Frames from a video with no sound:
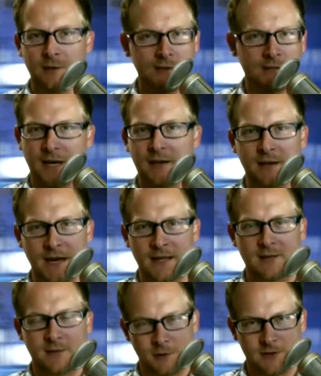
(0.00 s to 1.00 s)
He's like, "Yeah,
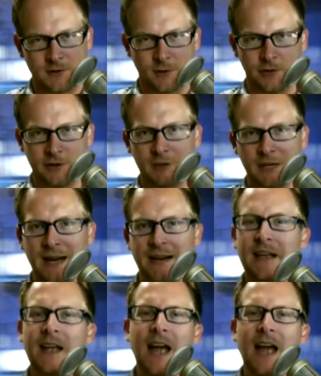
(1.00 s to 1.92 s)
it's our, it's our only play."